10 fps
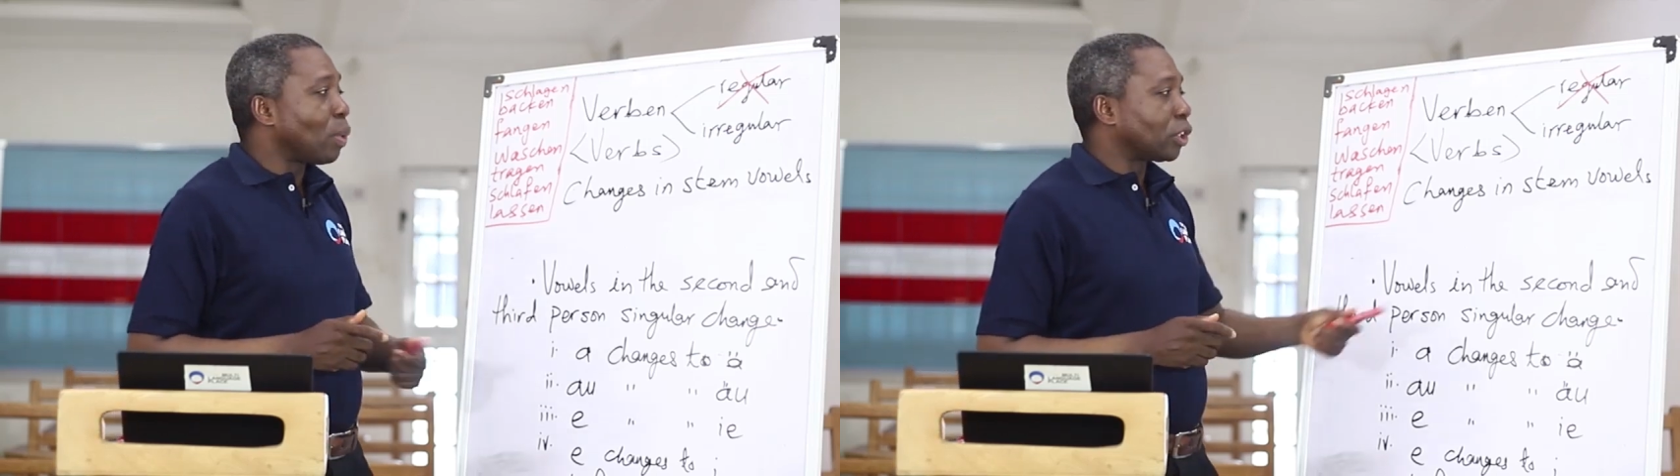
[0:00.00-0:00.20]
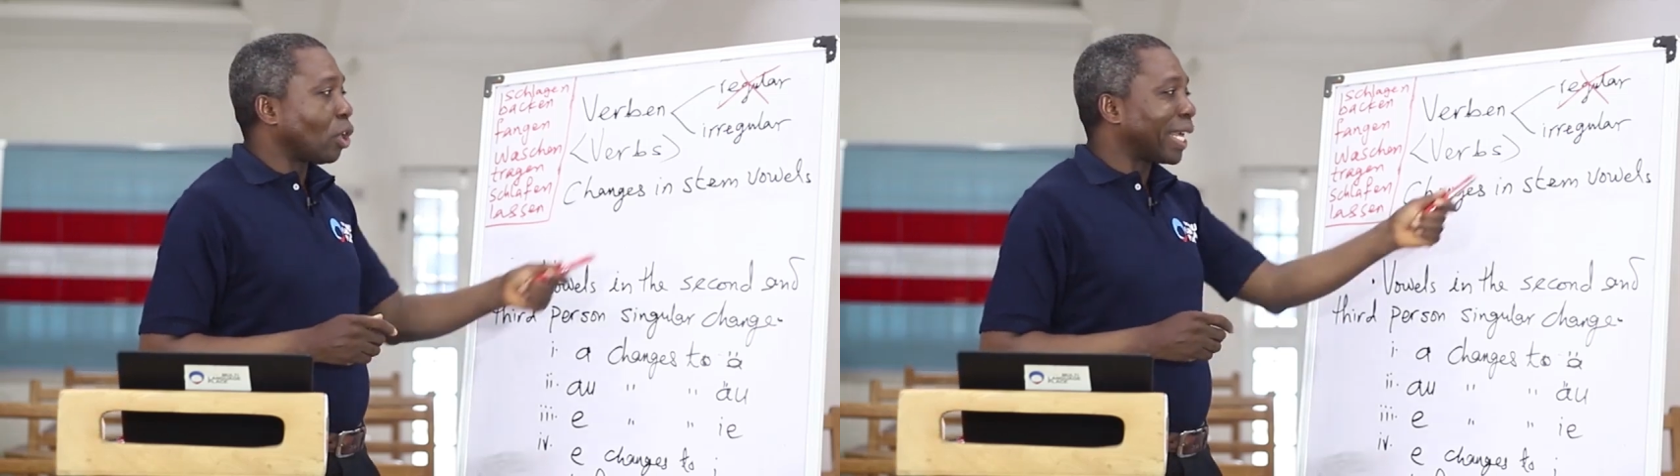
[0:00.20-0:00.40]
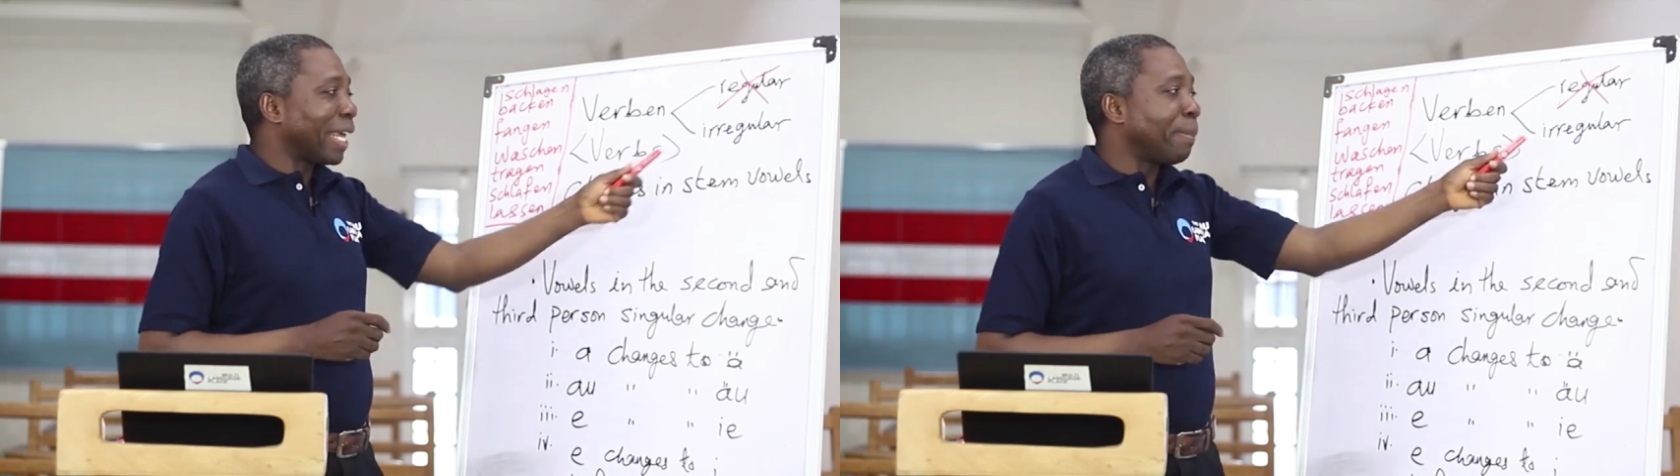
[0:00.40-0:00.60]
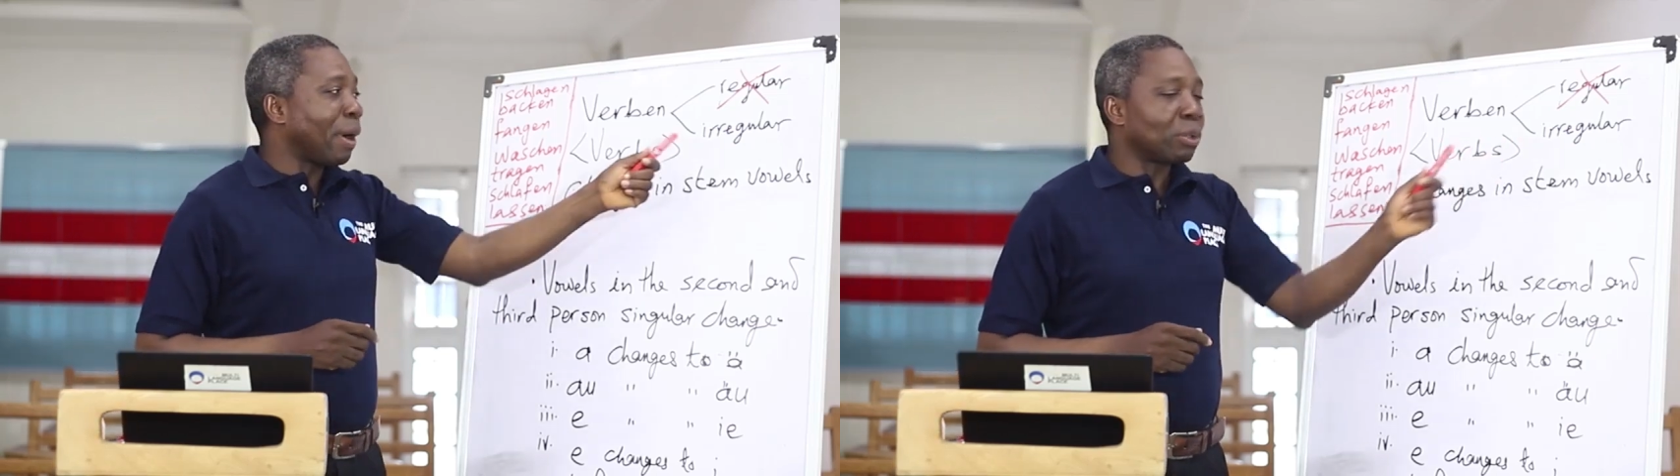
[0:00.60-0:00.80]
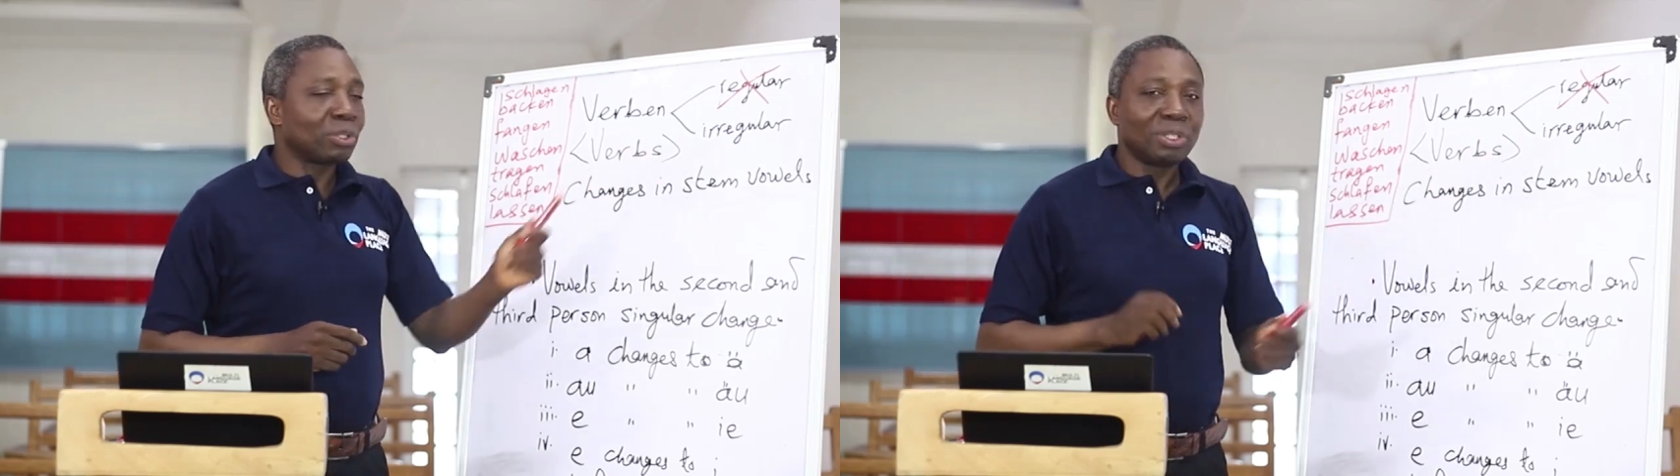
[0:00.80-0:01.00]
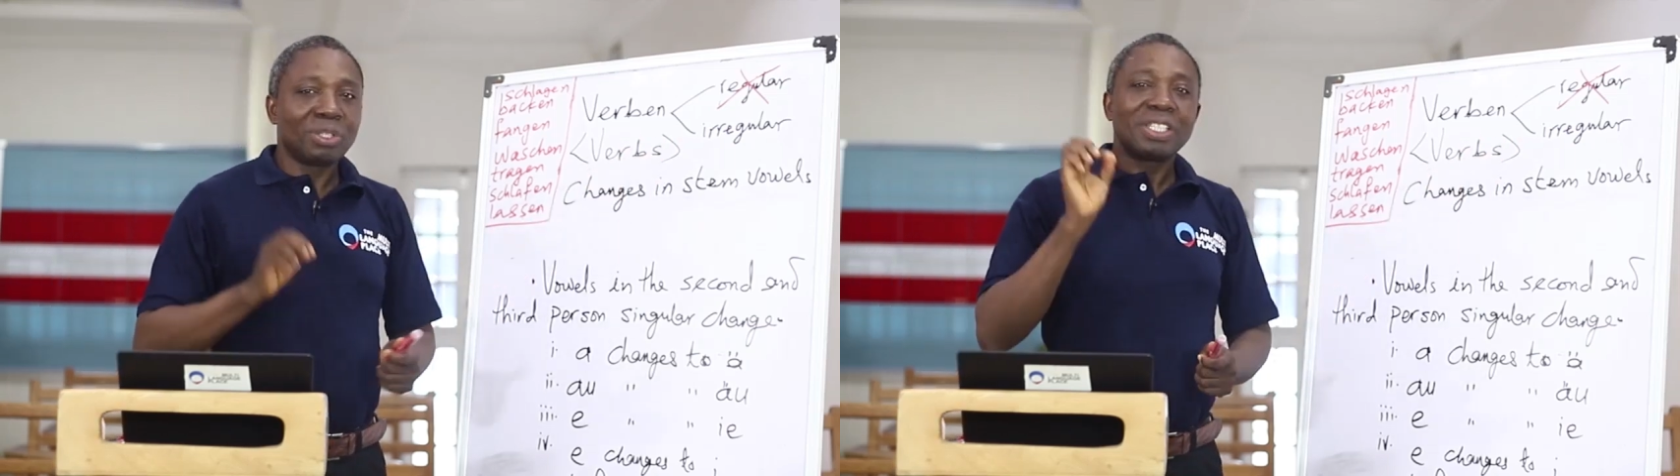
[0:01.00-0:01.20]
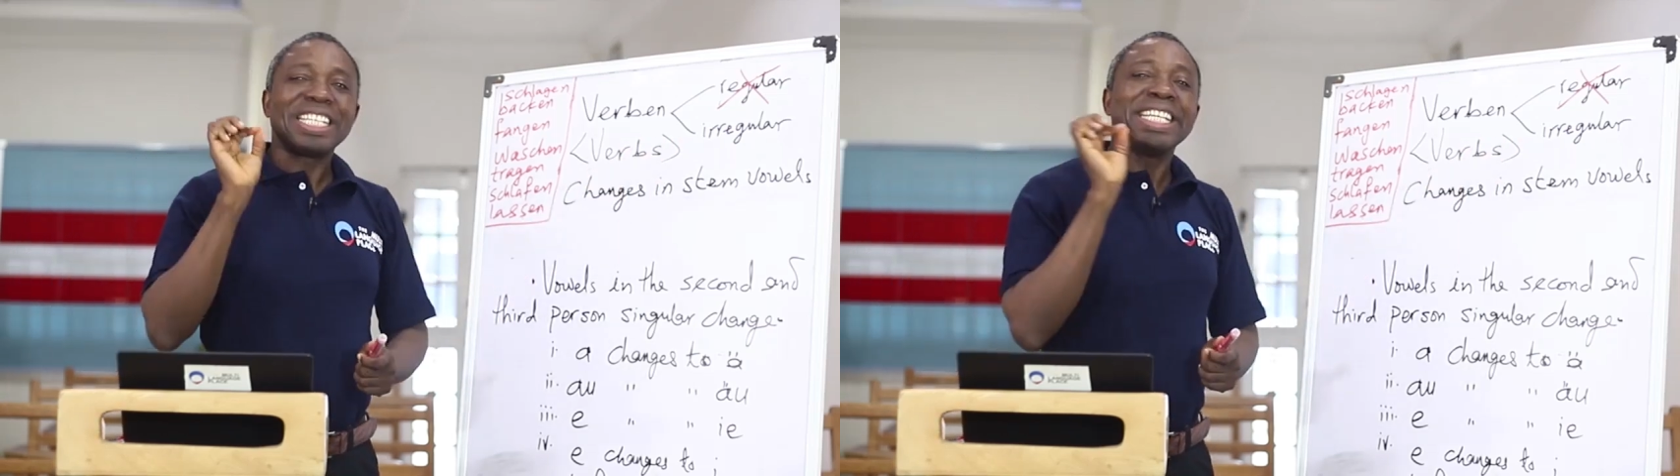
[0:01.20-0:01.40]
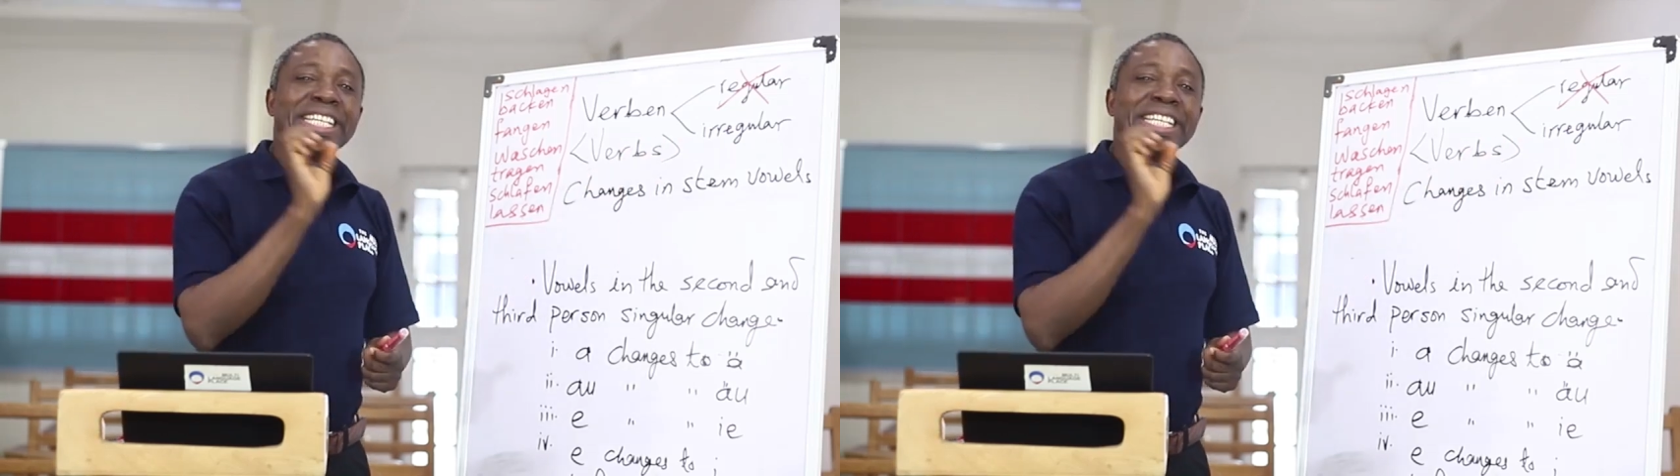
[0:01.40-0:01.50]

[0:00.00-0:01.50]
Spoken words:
we talk about